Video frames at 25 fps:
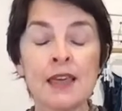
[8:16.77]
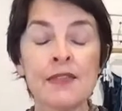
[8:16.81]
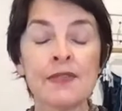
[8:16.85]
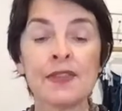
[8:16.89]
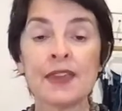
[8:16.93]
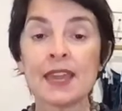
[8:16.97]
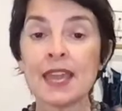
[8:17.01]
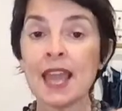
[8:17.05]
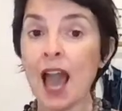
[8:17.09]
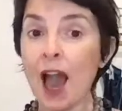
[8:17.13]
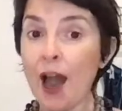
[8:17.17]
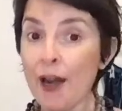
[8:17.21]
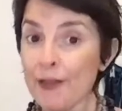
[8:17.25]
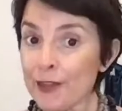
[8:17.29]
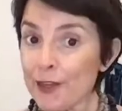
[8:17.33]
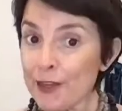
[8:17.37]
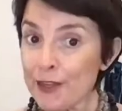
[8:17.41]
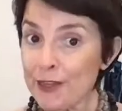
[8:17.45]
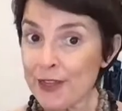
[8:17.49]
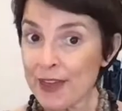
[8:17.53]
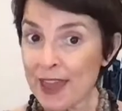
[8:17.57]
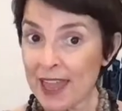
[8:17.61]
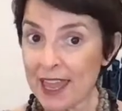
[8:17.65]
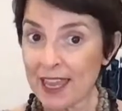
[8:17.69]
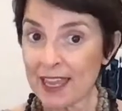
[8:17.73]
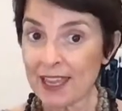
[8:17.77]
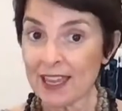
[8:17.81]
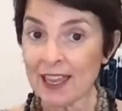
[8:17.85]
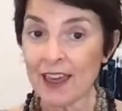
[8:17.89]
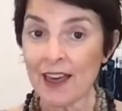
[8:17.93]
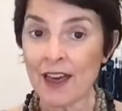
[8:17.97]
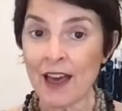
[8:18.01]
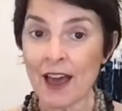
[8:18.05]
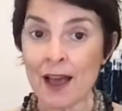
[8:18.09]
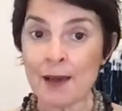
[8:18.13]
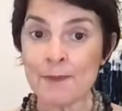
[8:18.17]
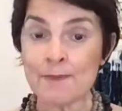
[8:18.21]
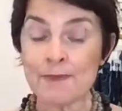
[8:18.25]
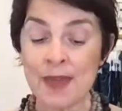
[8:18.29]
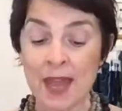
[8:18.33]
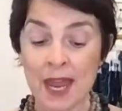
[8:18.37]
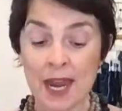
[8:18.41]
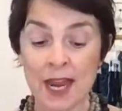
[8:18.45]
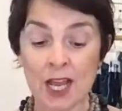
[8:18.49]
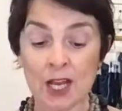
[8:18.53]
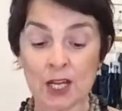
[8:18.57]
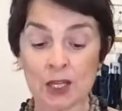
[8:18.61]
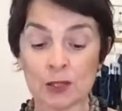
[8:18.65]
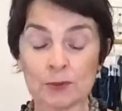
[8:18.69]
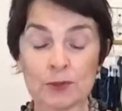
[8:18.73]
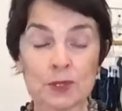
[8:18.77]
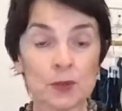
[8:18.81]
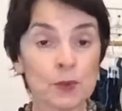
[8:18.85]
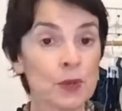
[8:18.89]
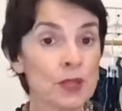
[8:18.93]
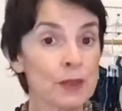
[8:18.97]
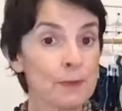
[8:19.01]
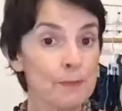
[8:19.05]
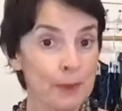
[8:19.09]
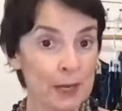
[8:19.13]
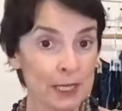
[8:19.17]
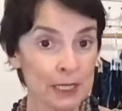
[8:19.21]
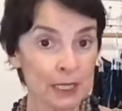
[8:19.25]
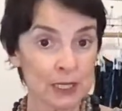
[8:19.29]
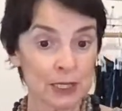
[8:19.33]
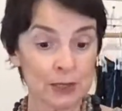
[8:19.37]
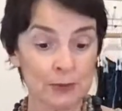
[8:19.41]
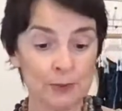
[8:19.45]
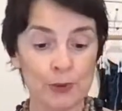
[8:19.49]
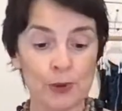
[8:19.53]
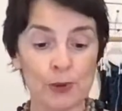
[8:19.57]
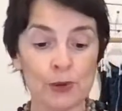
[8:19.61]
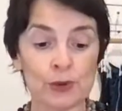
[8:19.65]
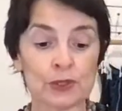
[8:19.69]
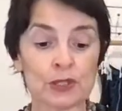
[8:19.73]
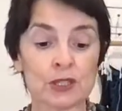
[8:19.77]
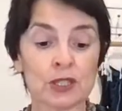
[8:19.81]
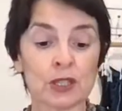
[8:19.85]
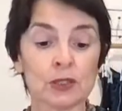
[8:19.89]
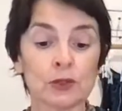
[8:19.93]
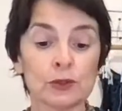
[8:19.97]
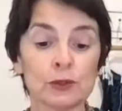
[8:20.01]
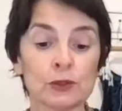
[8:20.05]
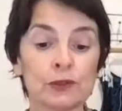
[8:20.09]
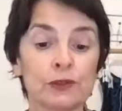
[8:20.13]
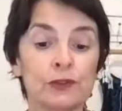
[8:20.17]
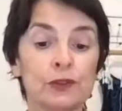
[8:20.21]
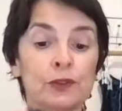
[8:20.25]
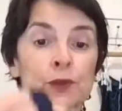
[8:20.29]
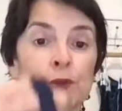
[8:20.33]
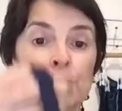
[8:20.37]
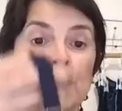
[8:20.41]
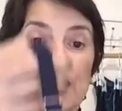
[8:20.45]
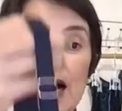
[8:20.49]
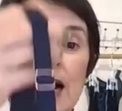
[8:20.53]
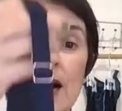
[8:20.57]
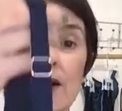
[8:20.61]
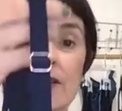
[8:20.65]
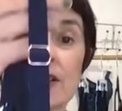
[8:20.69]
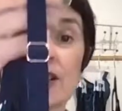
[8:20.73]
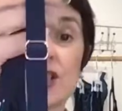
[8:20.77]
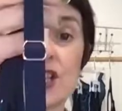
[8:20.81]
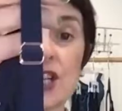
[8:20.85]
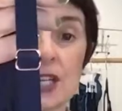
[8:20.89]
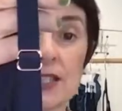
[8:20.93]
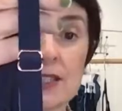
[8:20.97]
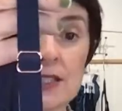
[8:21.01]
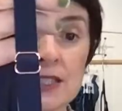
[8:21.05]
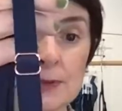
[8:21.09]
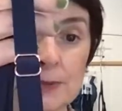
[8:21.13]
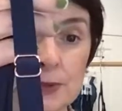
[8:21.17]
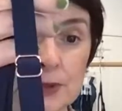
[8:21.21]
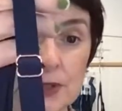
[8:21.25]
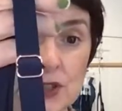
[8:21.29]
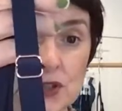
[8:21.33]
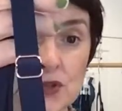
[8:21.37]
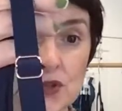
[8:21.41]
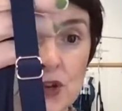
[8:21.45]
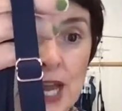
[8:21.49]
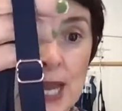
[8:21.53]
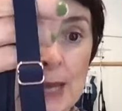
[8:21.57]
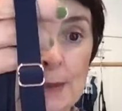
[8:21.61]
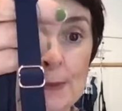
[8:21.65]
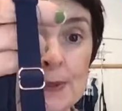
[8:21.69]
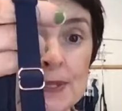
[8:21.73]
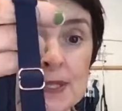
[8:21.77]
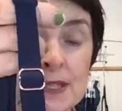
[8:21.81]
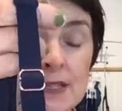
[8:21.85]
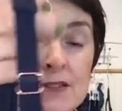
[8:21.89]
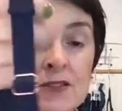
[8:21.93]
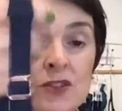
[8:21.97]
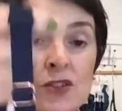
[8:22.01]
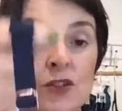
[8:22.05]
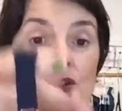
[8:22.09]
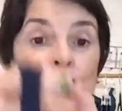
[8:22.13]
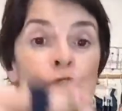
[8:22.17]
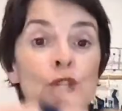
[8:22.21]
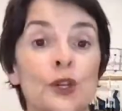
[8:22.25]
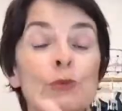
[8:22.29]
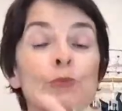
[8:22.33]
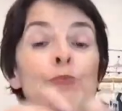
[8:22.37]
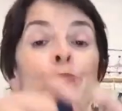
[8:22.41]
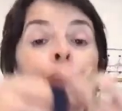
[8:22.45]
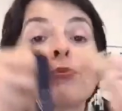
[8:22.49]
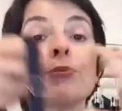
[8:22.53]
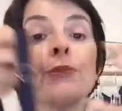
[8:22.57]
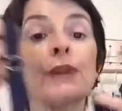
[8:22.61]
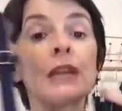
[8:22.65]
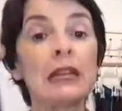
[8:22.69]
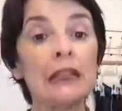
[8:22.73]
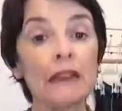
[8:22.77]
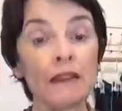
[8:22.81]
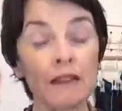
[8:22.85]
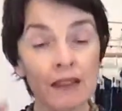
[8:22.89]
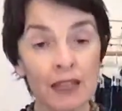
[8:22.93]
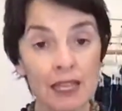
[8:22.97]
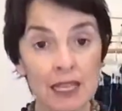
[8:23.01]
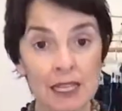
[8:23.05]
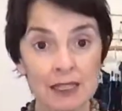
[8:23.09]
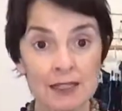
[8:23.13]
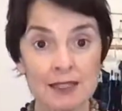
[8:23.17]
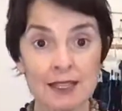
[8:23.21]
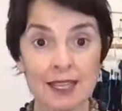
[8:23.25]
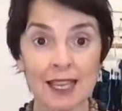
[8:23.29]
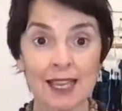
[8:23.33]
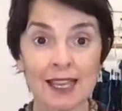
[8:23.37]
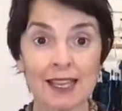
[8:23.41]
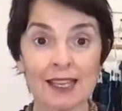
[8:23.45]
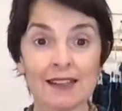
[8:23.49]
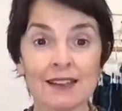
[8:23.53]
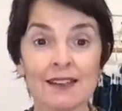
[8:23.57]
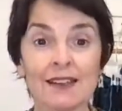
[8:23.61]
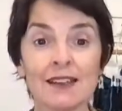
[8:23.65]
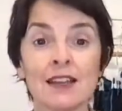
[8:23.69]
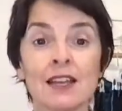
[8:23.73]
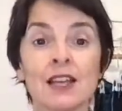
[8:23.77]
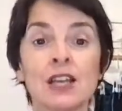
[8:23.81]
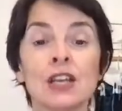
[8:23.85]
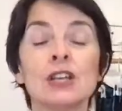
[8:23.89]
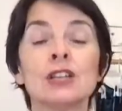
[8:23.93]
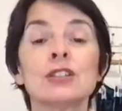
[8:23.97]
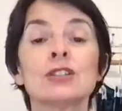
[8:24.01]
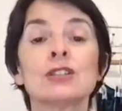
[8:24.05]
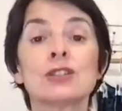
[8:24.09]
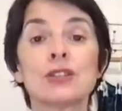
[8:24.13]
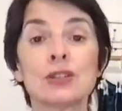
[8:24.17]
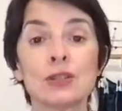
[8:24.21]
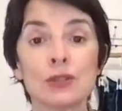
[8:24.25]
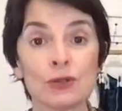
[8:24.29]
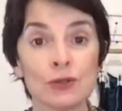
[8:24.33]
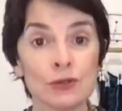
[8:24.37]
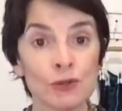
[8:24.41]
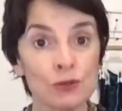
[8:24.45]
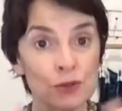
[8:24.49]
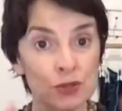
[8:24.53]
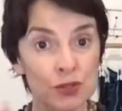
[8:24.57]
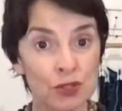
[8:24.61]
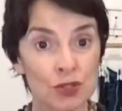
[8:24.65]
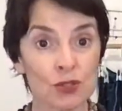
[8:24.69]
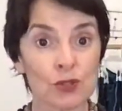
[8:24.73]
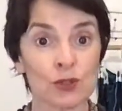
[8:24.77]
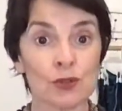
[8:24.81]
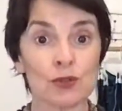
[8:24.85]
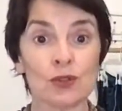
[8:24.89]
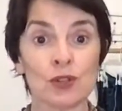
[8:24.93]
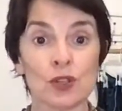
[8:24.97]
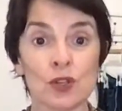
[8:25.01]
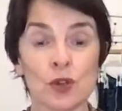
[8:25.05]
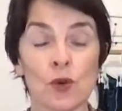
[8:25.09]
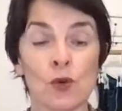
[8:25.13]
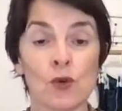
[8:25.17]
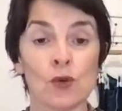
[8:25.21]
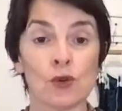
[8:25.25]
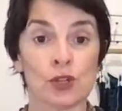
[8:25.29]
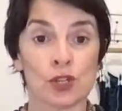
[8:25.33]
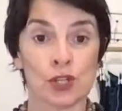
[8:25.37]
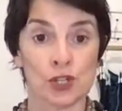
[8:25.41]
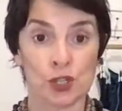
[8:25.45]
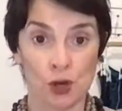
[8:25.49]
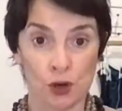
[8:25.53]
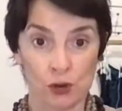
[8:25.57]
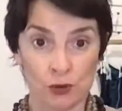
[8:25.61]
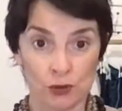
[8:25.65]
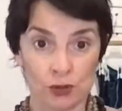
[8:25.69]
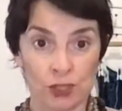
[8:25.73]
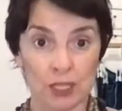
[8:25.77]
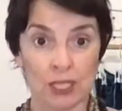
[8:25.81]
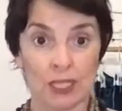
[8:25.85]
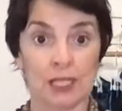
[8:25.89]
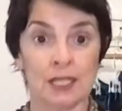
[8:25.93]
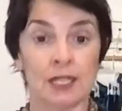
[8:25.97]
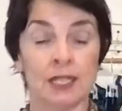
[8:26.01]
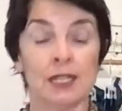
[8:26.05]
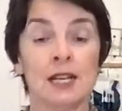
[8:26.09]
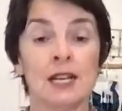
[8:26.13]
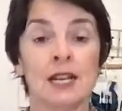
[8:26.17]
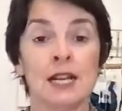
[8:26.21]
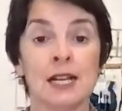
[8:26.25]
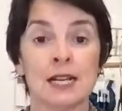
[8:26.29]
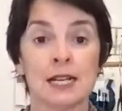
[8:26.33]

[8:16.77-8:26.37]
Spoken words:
The other thing that helps with bust support to look for are adjustable straps, so you can bring things in to suit your shoulder